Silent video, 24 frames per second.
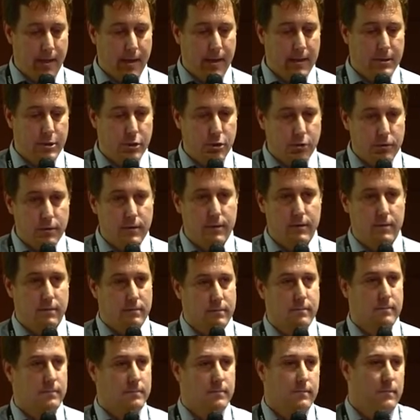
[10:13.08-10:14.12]
it should,
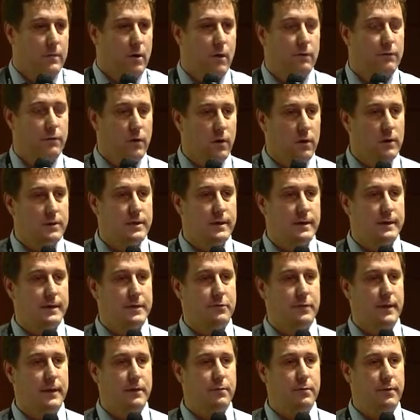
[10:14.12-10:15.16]
of course,
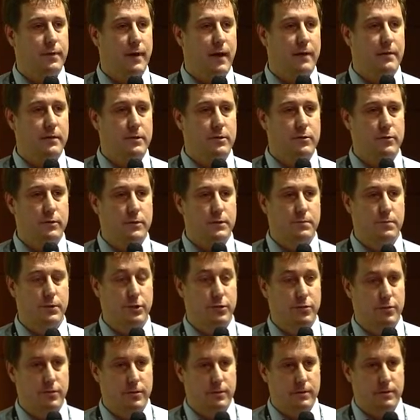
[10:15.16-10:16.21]
integrate with other tools
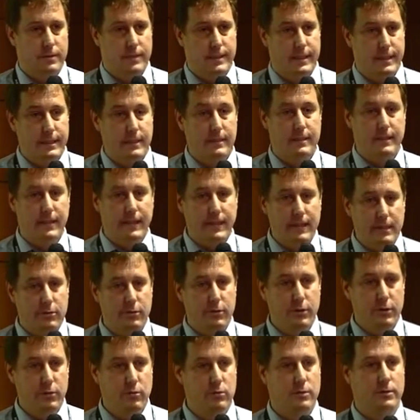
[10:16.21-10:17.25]
which you still need
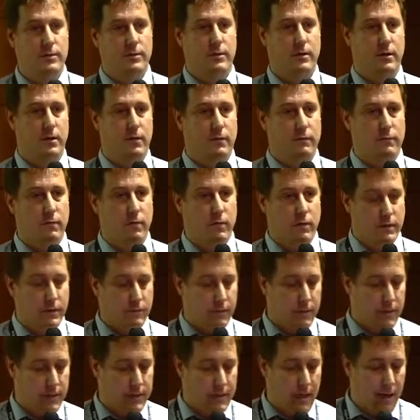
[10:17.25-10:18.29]
to use, of course.
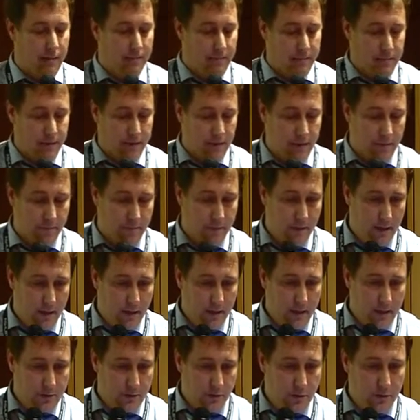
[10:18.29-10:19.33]
For example,
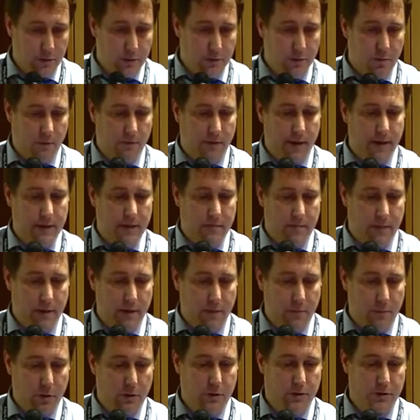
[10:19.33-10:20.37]
tools provided by
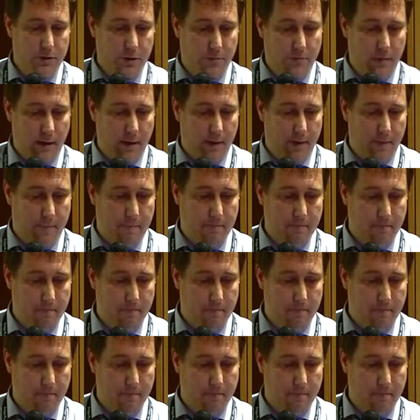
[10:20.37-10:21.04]
the module supplier.